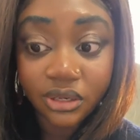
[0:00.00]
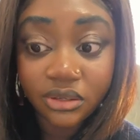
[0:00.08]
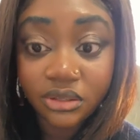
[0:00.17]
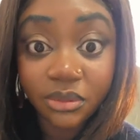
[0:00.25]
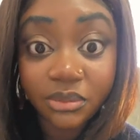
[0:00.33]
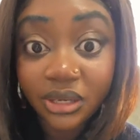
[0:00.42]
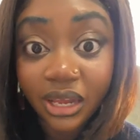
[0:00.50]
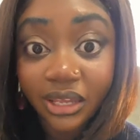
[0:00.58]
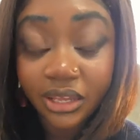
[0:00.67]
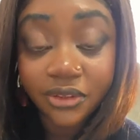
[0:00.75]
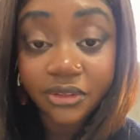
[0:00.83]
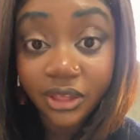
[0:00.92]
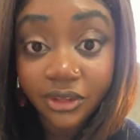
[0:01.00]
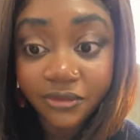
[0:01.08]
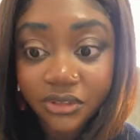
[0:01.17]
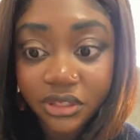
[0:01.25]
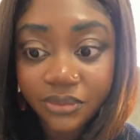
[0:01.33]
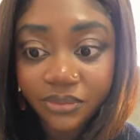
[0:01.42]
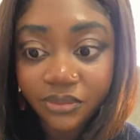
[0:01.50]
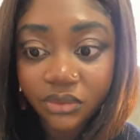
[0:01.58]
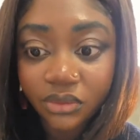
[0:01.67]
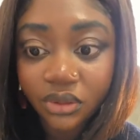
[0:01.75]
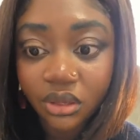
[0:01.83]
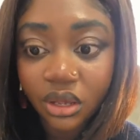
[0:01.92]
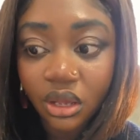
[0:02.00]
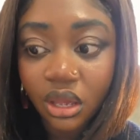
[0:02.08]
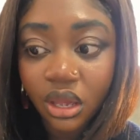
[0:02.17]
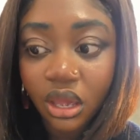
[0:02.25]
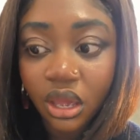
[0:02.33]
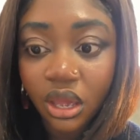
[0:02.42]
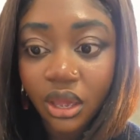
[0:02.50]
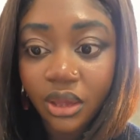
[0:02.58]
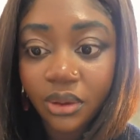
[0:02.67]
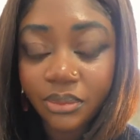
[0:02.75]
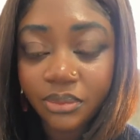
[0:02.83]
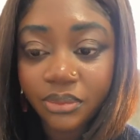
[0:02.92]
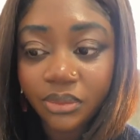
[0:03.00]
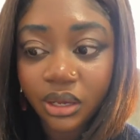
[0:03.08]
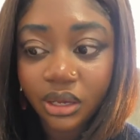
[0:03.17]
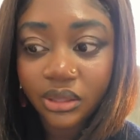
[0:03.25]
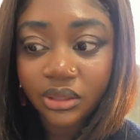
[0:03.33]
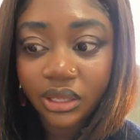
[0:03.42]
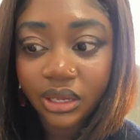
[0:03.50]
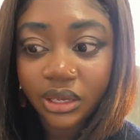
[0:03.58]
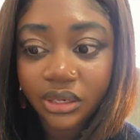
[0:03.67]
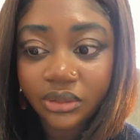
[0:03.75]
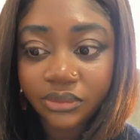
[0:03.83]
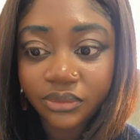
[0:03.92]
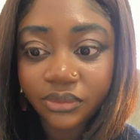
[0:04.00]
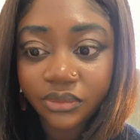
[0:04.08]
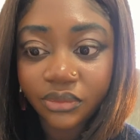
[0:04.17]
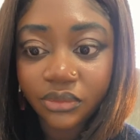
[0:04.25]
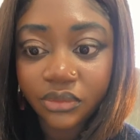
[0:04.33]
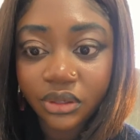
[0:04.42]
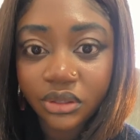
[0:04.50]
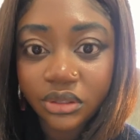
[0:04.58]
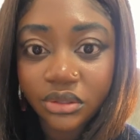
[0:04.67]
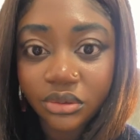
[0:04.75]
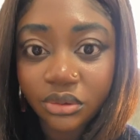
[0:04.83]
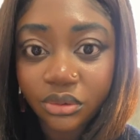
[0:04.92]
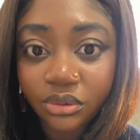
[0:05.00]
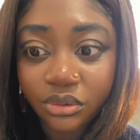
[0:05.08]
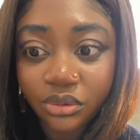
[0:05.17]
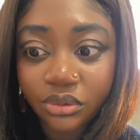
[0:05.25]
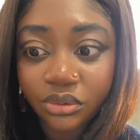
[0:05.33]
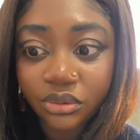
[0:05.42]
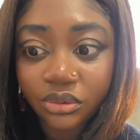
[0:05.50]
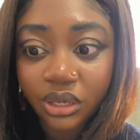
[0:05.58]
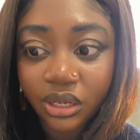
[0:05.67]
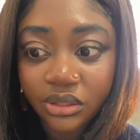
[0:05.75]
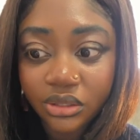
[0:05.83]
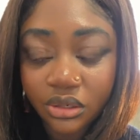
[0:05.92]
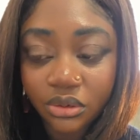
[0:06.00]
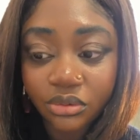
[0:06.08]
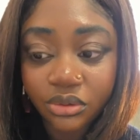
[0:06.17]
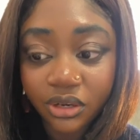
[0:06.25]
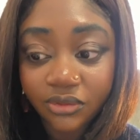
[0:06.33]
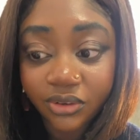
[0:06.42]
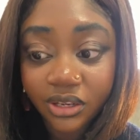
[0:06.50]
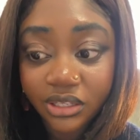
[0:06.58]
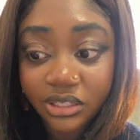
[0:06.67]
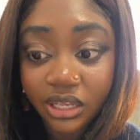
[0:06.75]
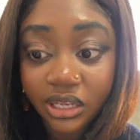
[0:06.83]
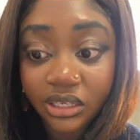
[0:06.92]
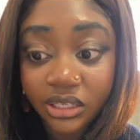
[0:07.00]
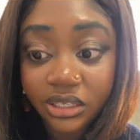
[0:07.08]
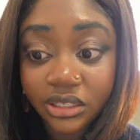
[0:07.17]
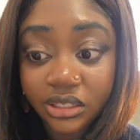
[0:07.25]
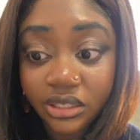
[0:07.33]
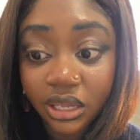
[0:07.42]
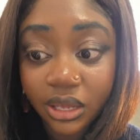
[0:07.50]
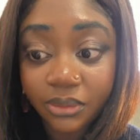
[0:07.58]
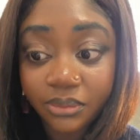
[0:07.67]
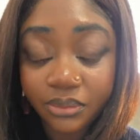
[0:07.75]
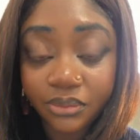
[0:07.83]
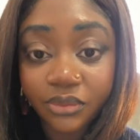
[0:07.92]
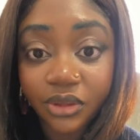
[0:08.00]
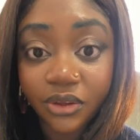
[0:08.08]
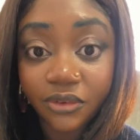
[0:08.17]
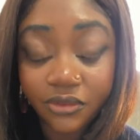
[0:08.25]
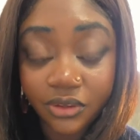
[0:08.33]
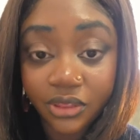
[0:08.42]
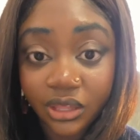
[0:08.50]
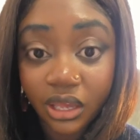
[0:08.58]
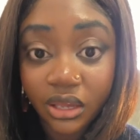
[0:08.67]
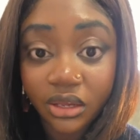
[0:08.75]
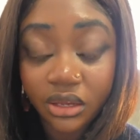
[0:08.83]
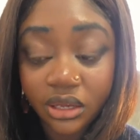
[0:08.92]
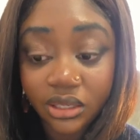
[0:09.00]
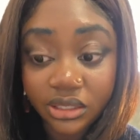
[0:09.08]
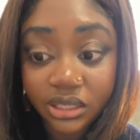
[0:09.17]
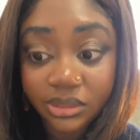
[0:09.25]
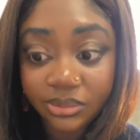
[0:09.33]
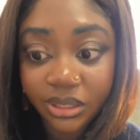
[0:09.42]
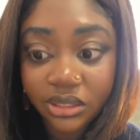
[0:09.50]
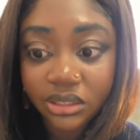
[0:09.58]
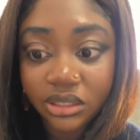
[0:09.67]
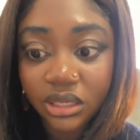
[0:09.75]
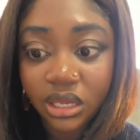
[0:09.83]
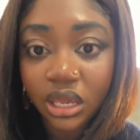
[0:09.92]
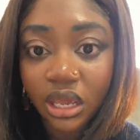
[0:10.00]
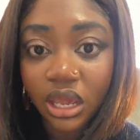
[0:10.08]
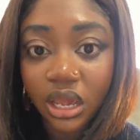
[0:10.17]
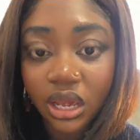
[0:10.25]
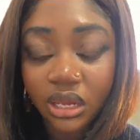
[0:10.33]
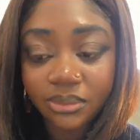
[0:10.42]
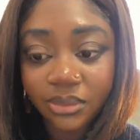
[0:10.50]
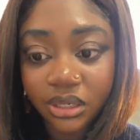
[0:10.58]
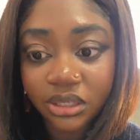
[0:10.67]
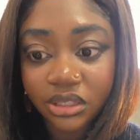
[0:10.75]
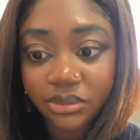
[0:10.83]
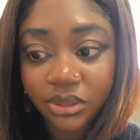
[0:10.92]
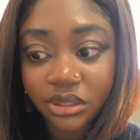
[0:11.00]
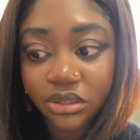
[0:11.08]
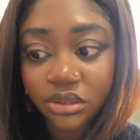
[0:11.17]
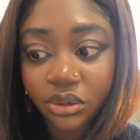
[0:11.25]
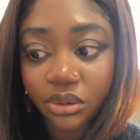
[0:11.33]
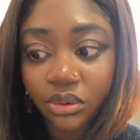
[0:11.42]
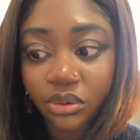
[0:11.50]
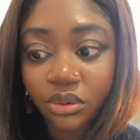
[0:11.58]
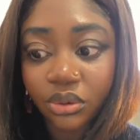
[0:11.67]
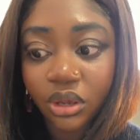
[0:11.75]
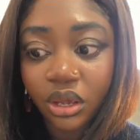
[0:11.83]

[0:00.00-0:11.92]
something like a theft. And then the school counselor would advise that he needs further assessment and management. So